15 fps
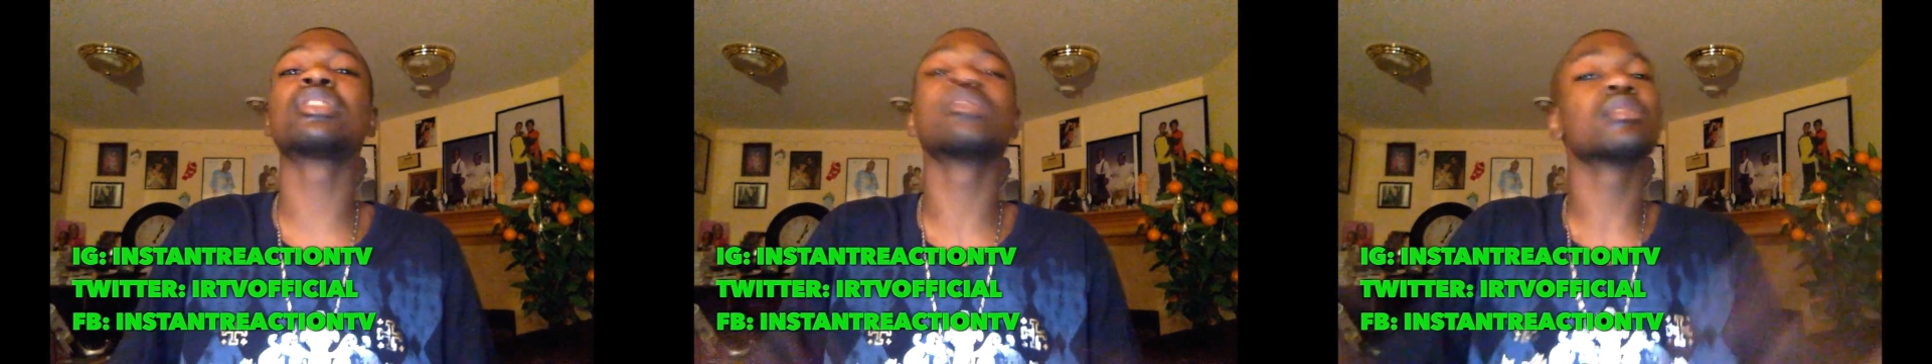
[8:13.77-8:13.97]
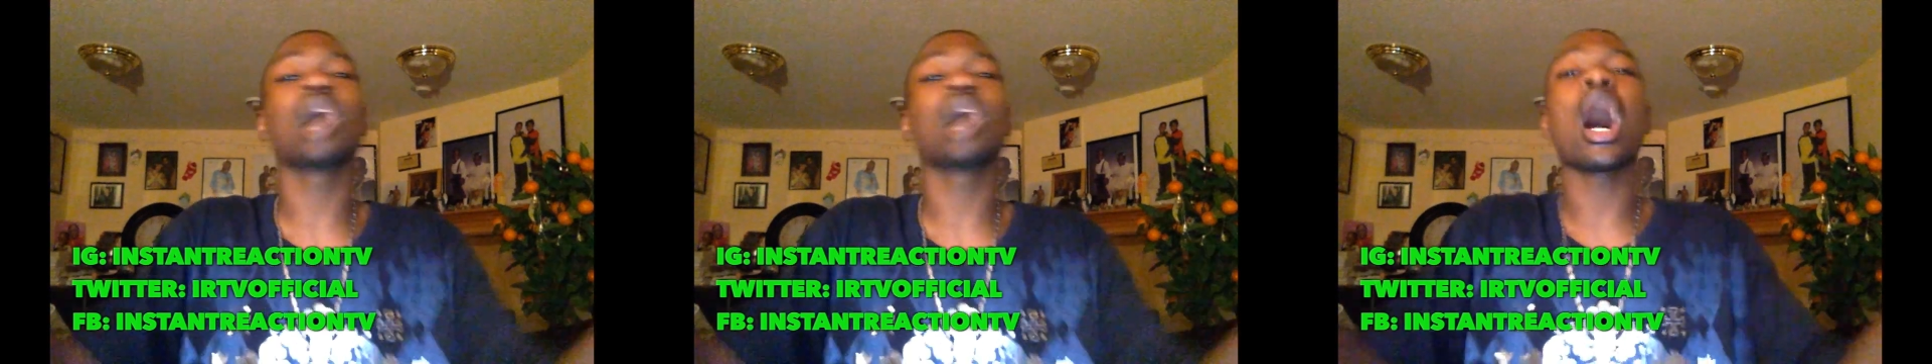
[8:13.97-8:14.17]

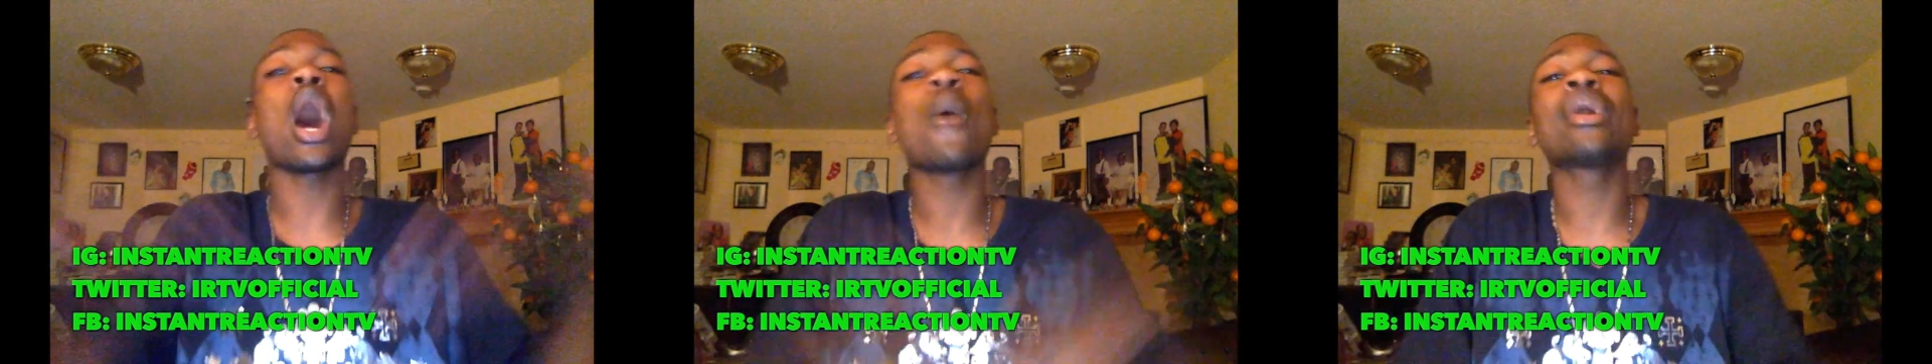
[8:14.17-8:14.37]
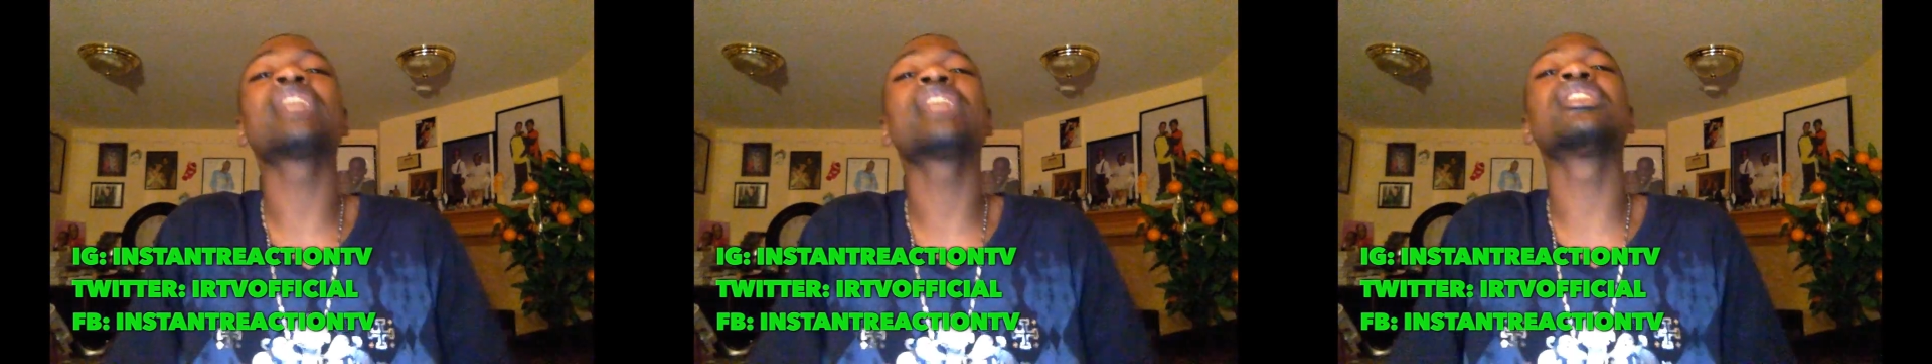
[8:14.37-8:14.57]

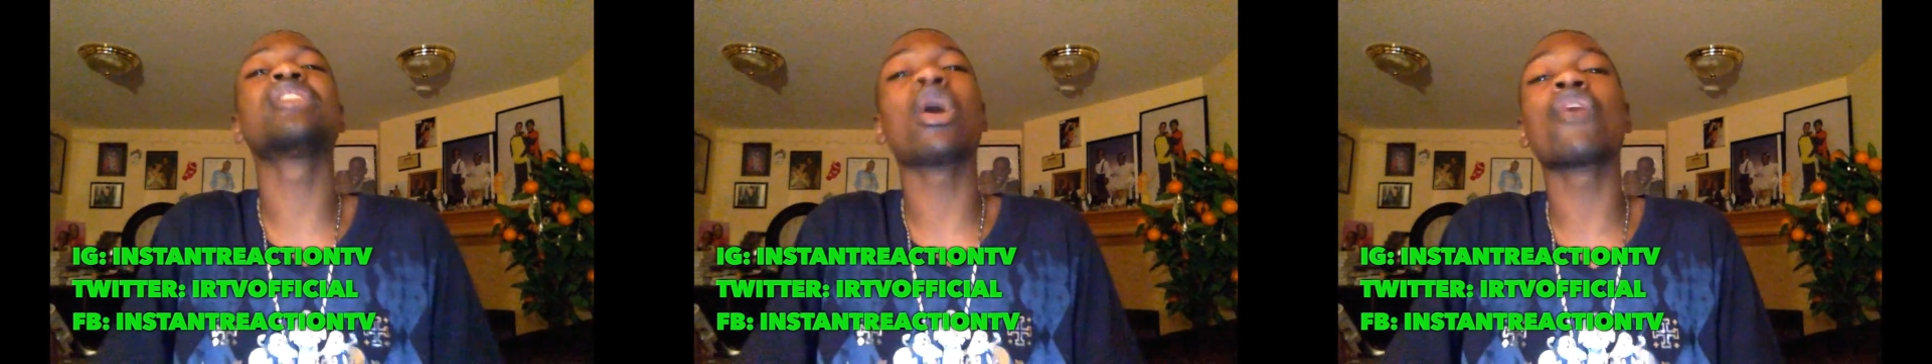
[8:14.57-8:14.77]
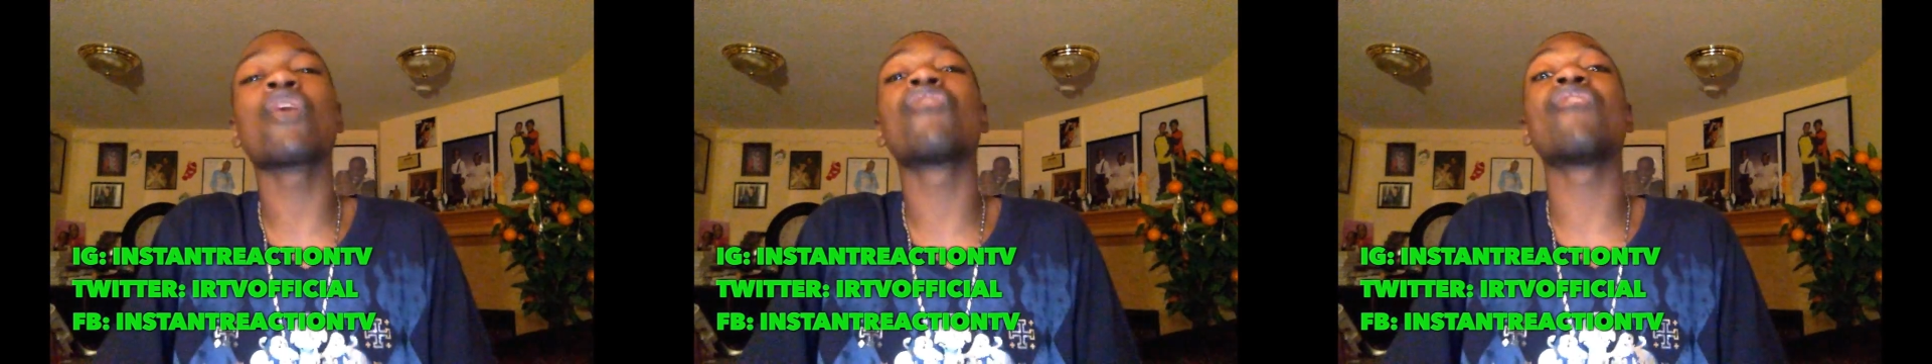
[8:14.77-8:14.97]
always
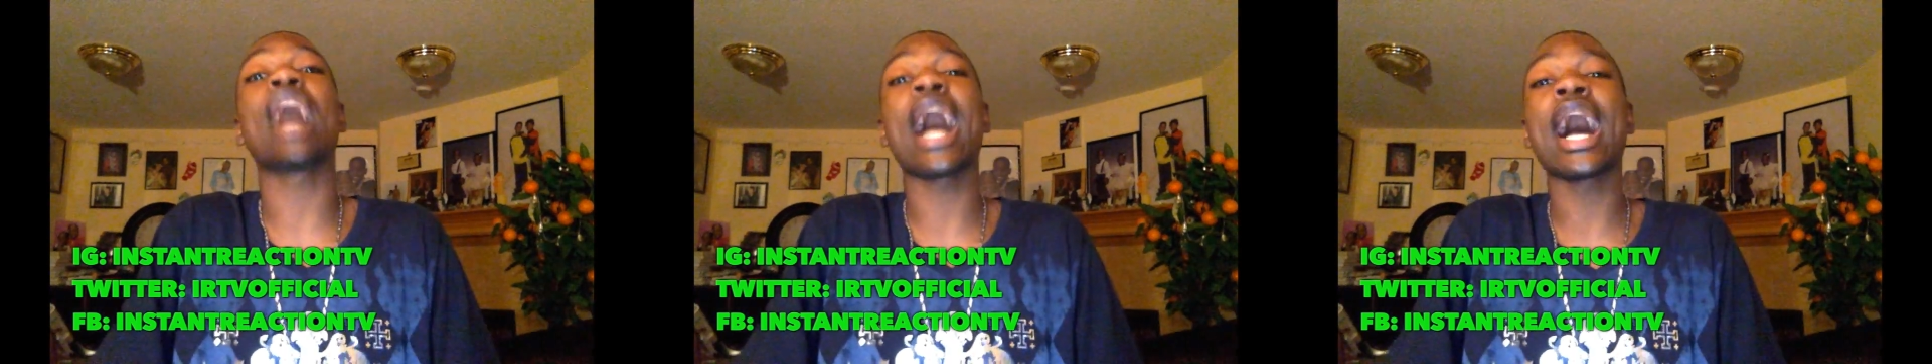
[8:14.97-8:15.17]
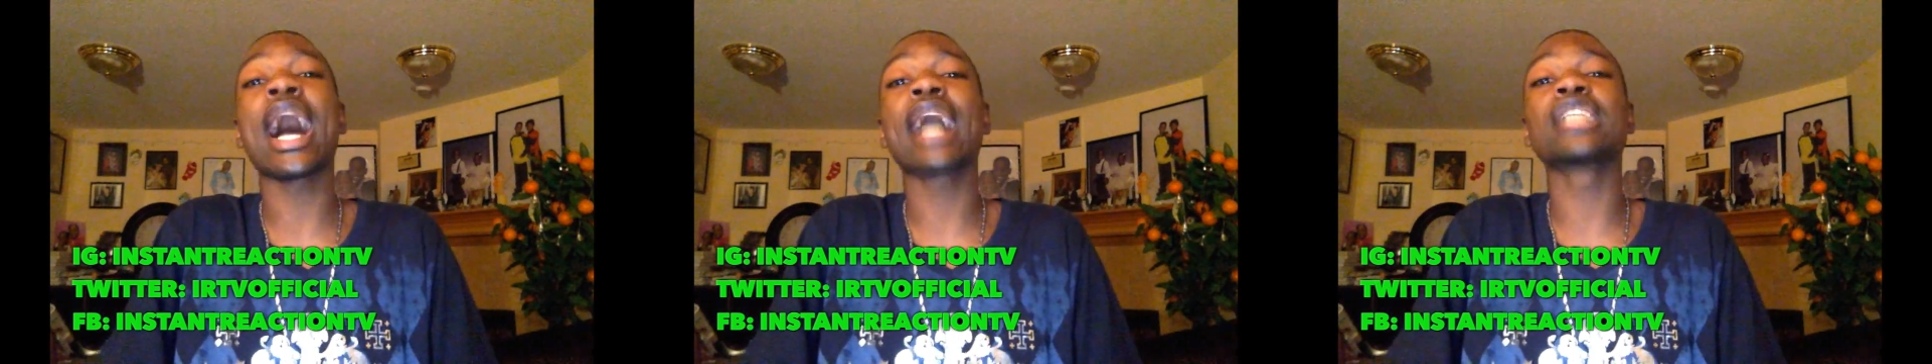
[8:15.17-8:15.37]
know
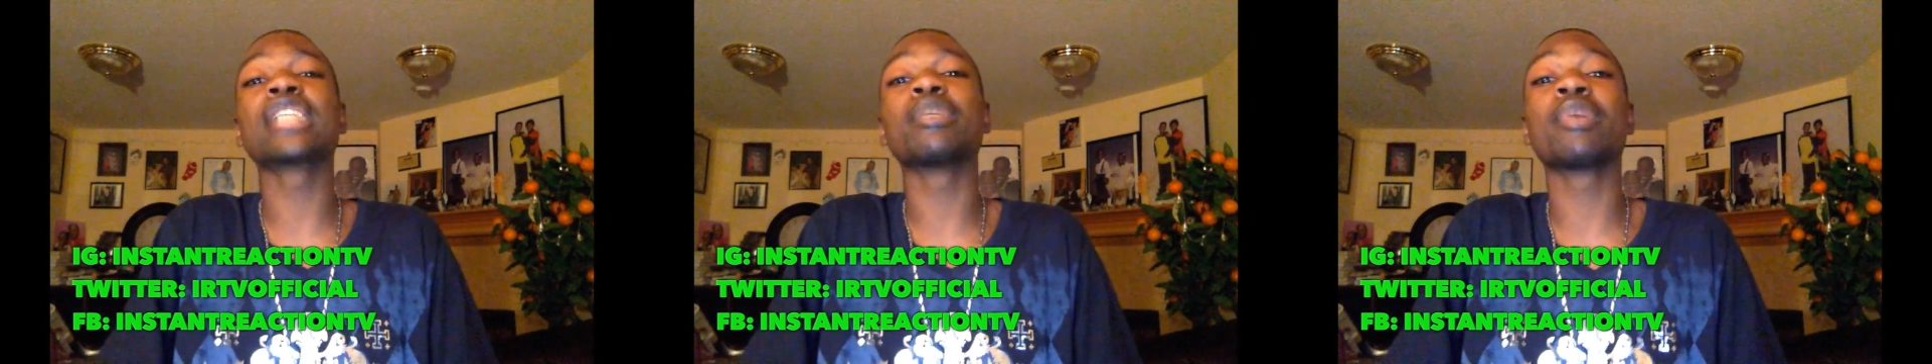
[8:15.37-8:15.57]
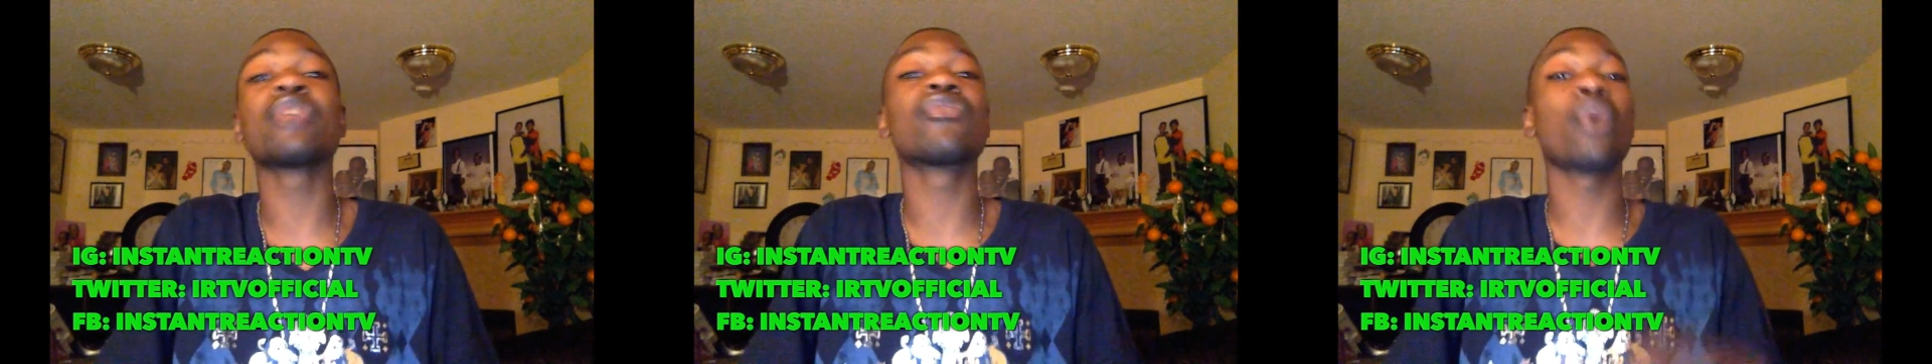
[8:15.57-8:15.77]
facts
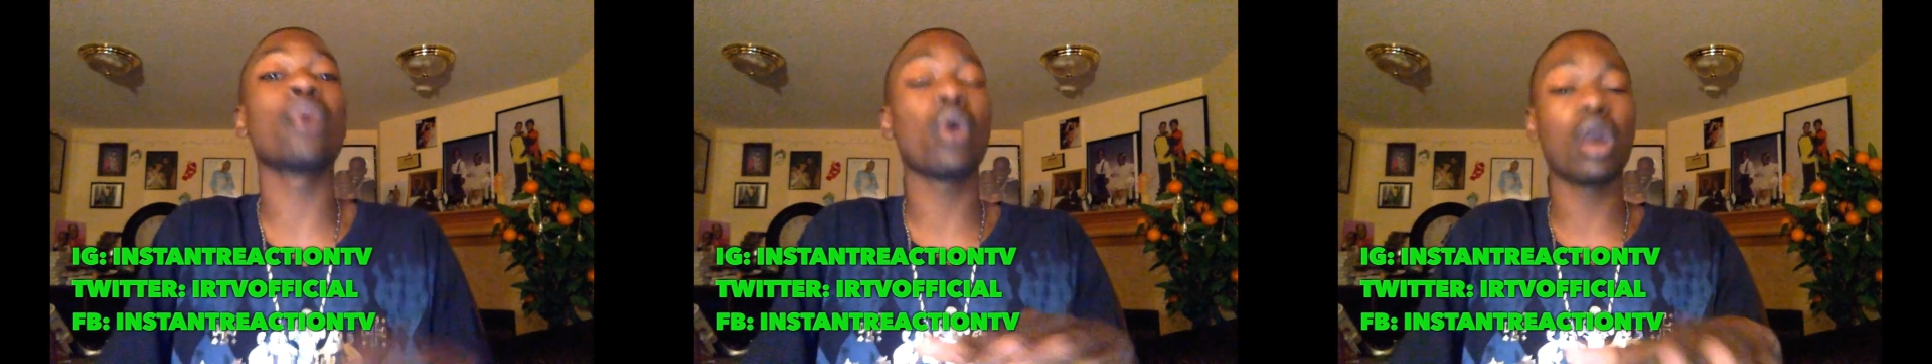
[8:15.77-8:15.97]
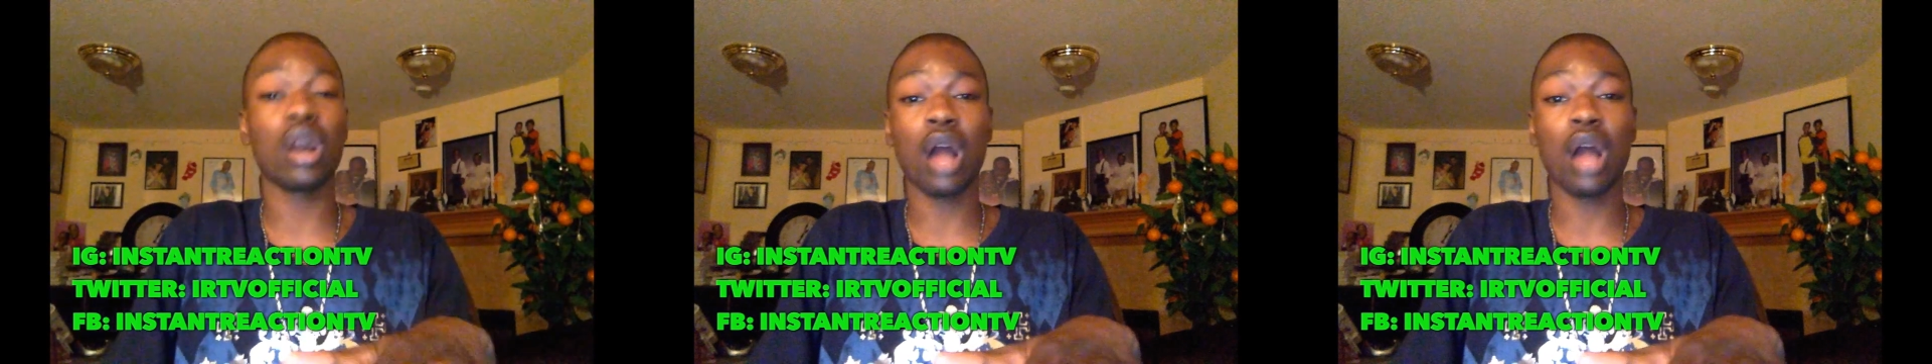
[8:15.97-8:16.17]

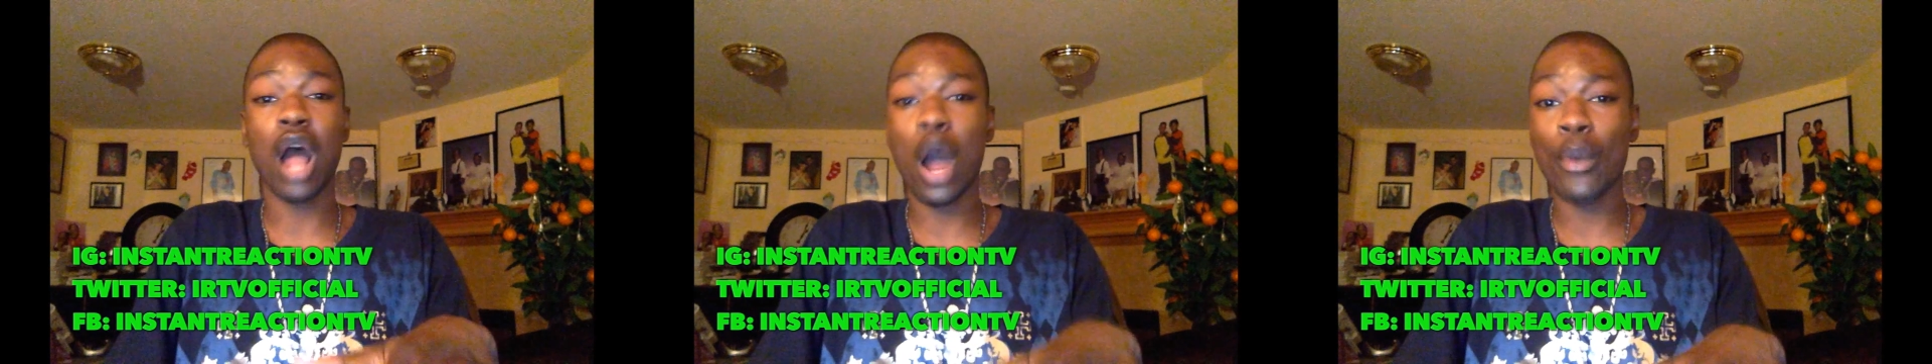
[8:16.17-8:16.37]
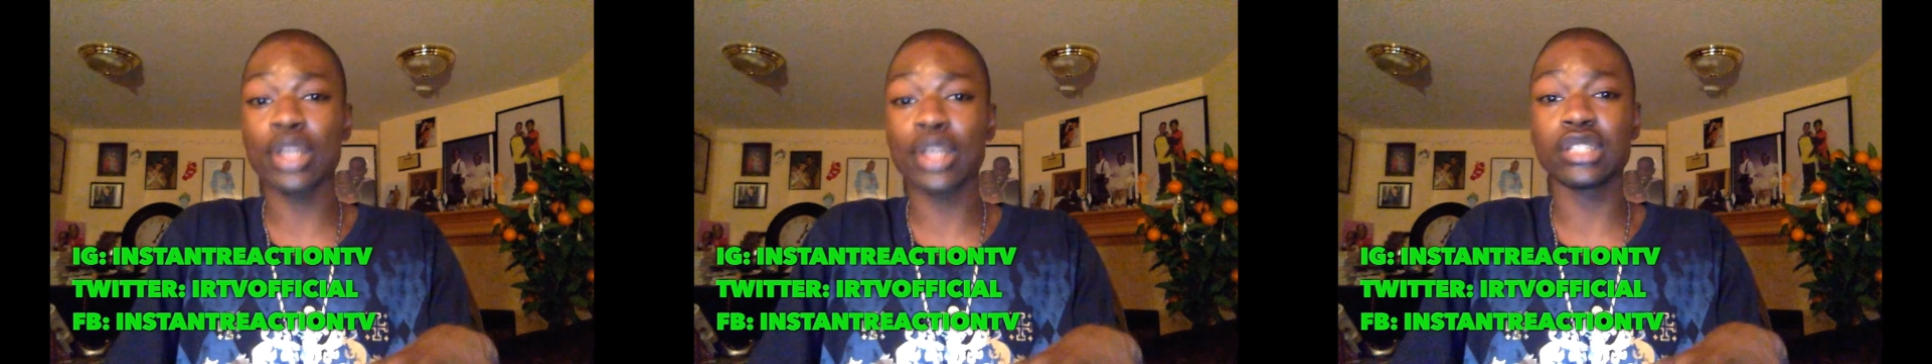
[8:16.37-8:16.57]
before,
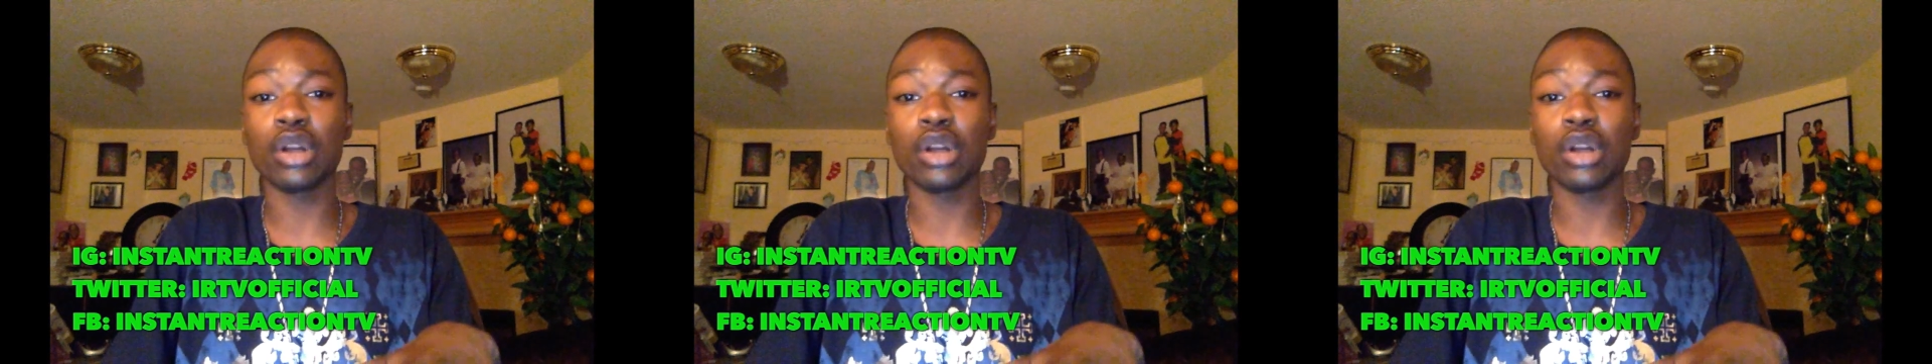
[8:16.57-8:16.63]
always